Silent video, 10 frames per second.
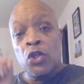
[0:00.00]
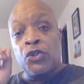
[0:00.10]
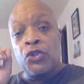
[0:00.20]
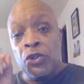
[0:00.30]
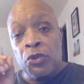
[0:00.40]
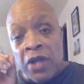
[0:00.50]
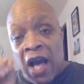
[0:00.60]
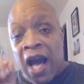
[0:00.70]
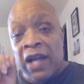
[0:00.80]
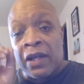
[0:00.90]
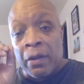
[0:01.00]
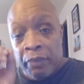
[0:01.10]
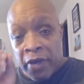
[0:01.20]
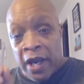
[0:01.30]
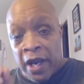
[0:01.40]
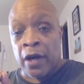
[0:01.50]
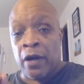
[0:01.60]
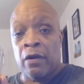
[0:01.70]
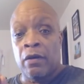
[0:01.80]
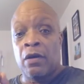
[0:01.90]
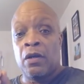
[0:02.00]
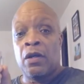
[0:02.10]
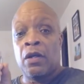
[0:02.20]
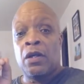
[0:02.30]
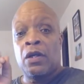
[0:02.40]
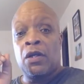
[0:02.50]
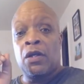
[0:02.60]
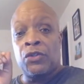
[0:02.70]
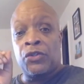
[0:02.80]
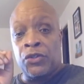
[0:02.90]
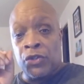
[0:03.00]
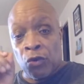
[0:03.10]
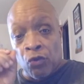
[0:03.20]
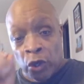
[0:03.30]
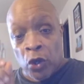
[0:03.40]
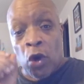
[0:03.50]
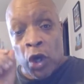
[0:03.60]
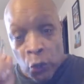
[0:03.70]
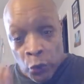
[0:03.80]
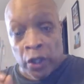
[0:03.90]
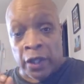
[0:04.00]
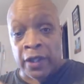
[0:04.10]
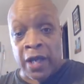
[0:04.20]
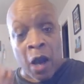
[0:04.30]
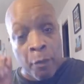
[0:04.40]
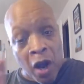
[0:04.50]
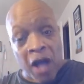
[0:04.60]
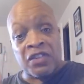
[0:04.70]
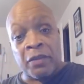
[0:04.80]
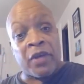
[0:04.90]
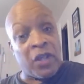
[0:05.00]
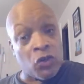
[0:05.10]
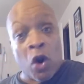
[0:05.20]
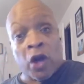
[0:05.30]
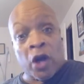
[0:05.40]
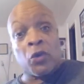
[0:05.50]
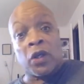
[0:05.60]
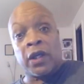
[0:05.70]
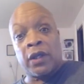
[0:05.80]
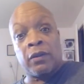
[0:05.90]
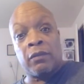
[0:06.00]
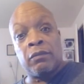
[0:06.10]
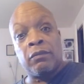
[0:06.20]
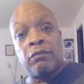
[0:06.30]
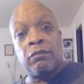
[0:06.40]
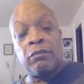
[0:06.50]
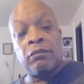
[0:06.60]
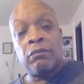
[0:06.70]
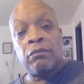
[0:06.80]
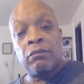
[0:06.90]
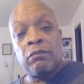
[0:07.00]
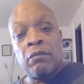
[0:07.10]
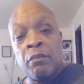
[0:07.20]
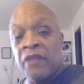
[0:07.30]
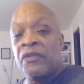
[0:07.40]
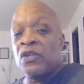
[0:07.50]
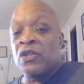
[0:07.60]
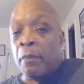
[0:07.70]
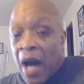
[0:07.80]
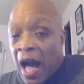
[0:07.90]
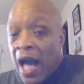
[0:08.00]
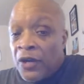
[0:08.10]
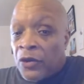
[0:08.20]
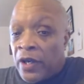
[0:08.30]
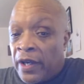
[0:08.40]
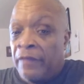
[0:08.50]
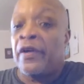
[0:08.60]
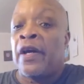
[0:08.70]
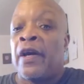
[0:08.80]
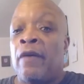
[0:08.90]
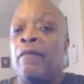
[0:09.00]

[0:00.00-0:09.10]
do not compare to real acrylic. Now, Posca pens are acrylic, but there's a binder in there